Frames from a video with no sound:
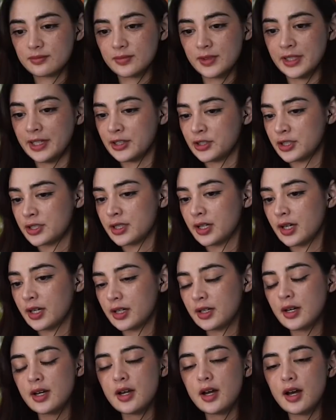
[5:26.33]
He's just like,
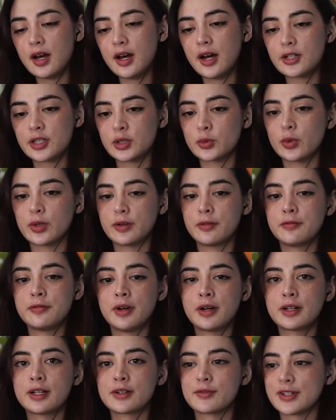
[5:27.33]
I just want to
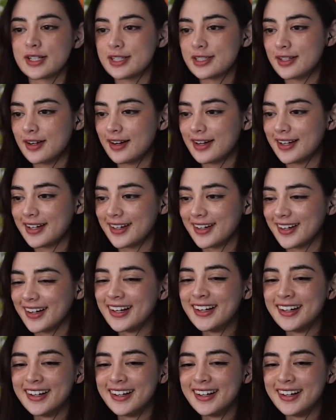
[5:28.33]
fucking retire.